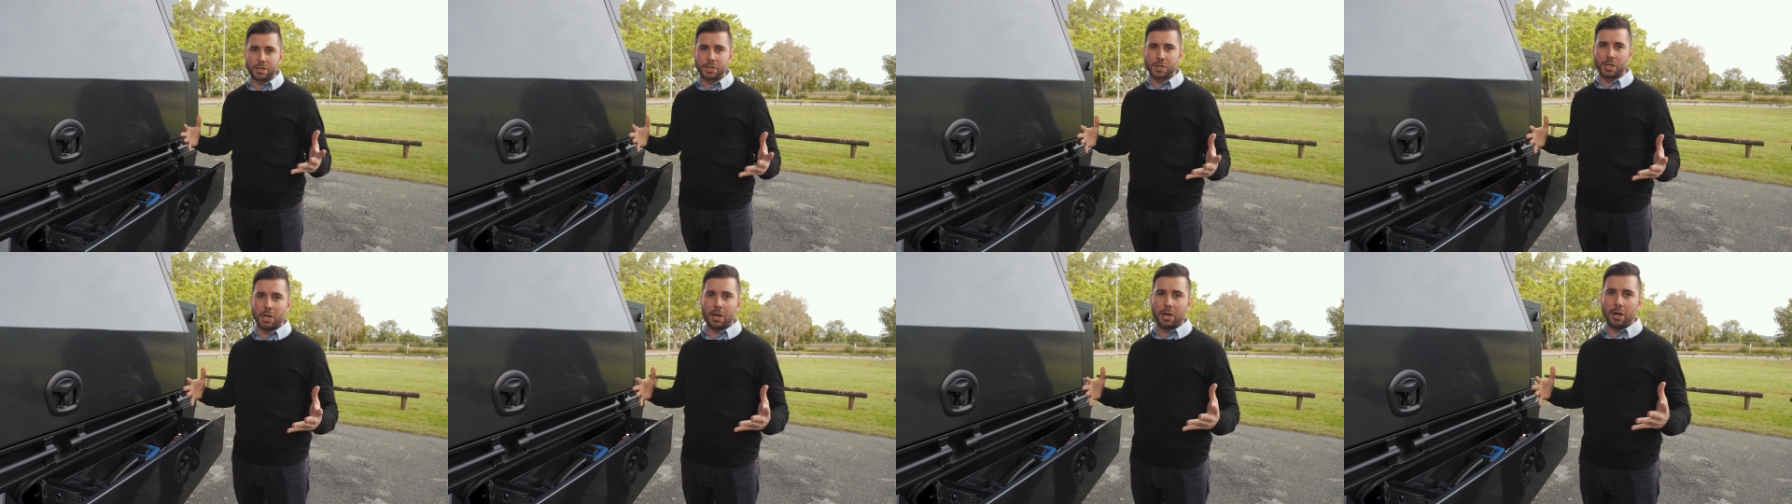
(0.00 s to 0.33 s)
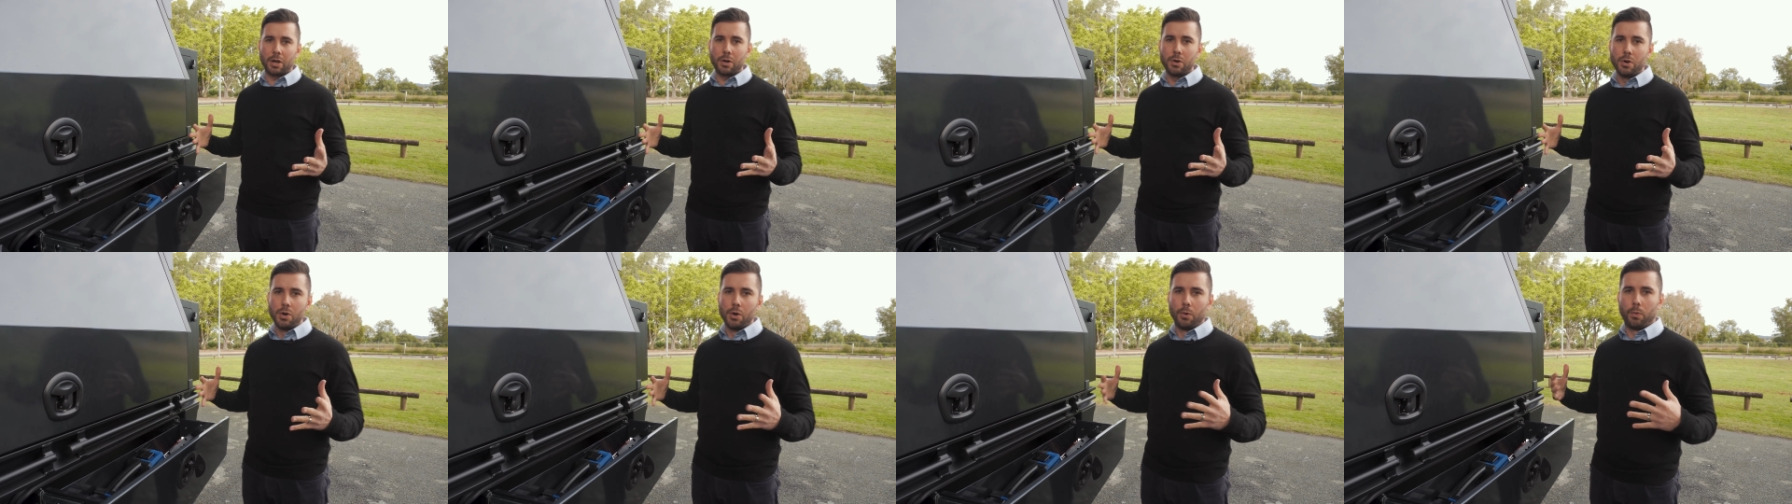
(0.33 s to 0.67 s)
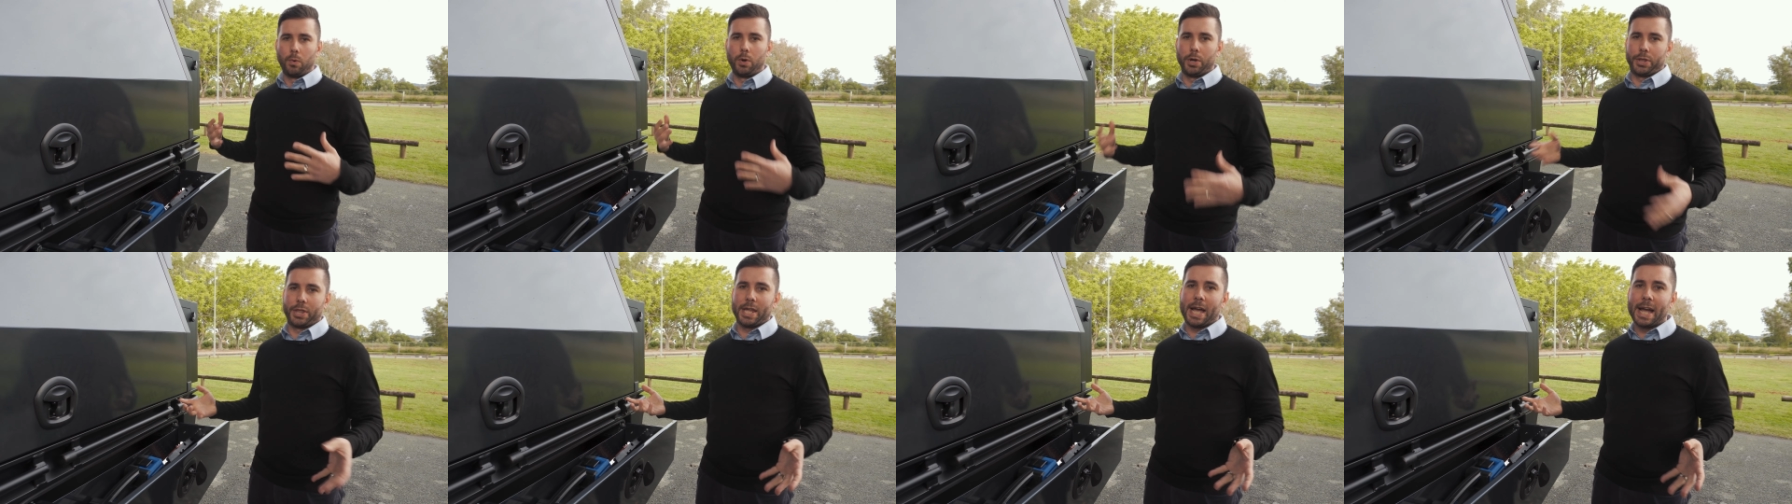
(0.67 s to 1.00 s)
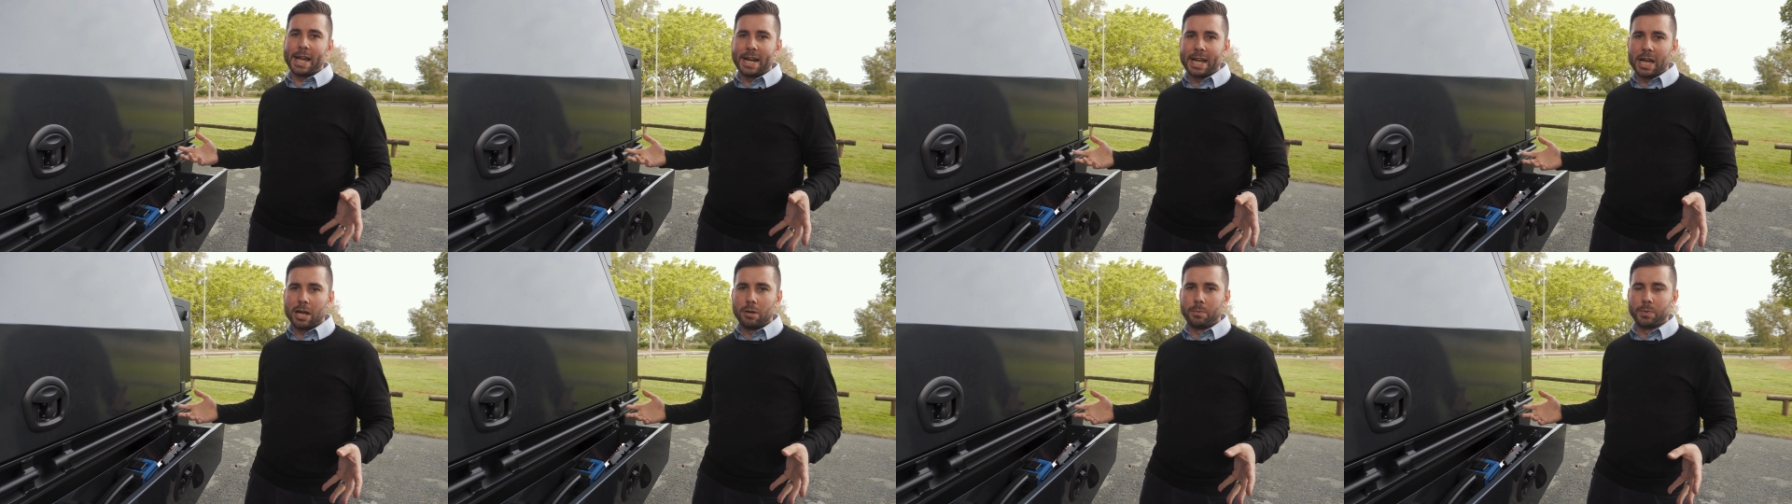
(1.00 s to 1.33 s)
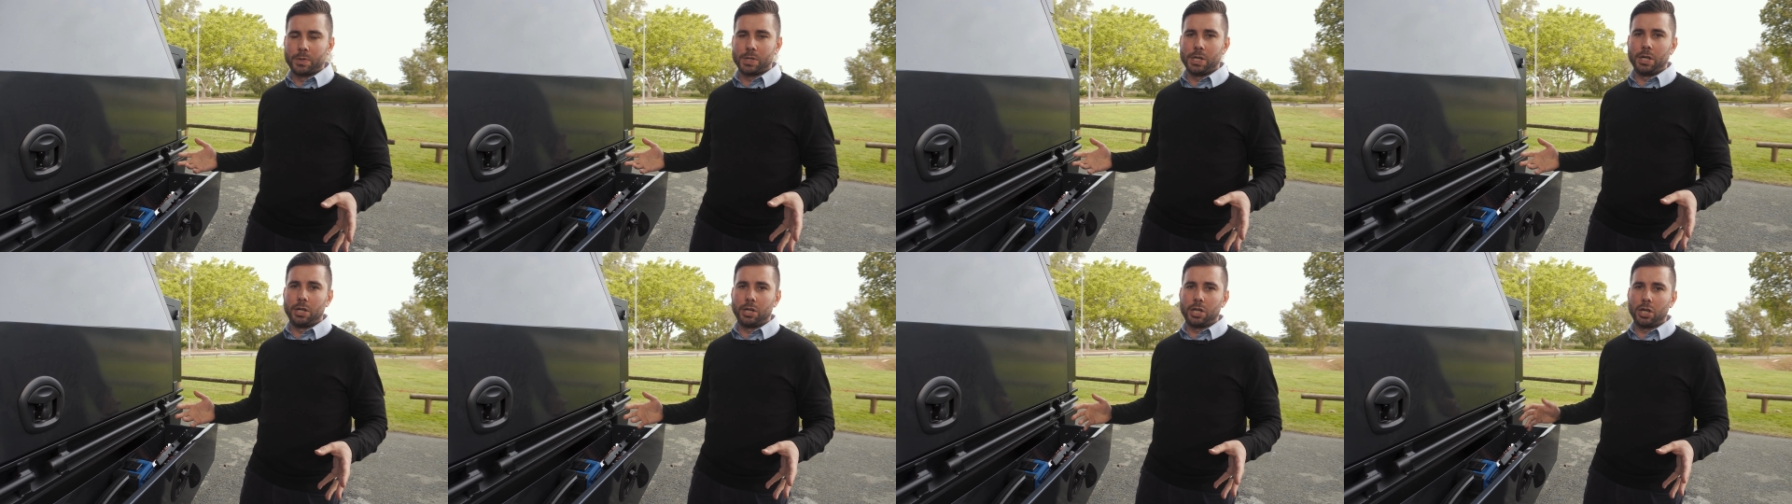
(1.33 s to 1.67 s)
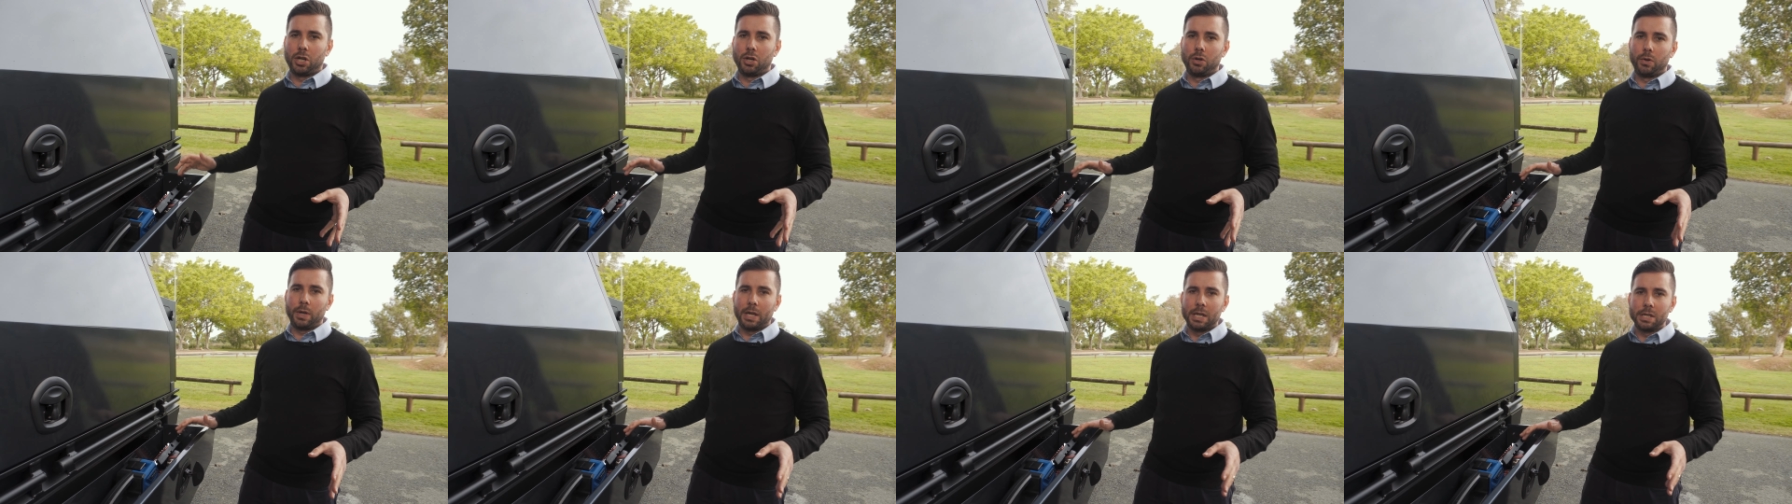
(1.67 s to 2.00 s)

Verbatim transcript: So what that enables you to do